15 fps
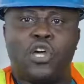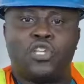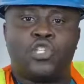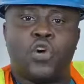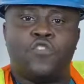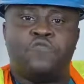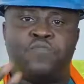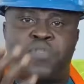loss
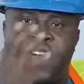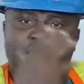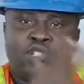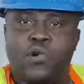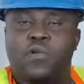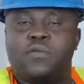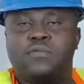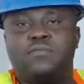of
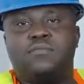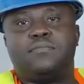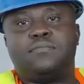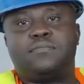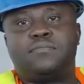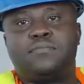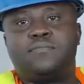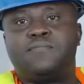pressure
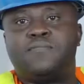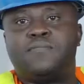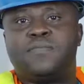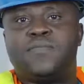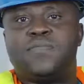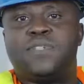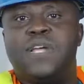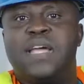
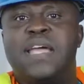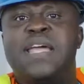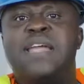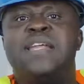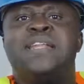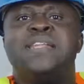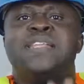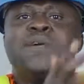
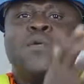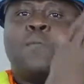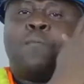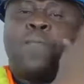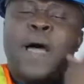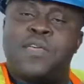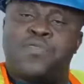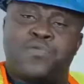in the
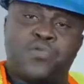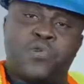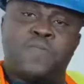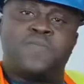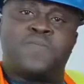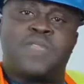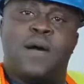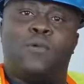
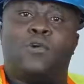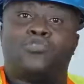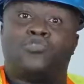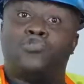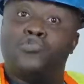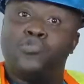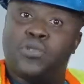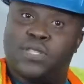bathroom that
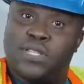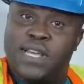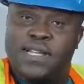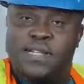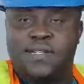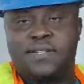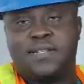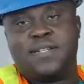was
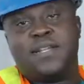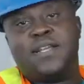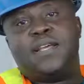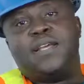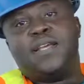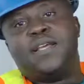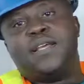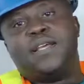using
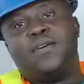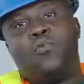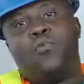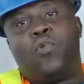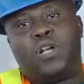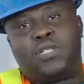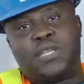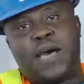
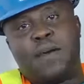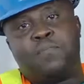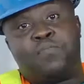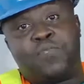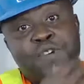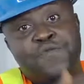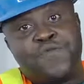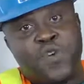water
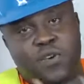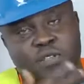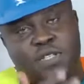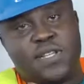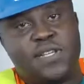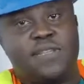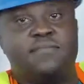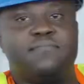
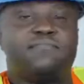previously.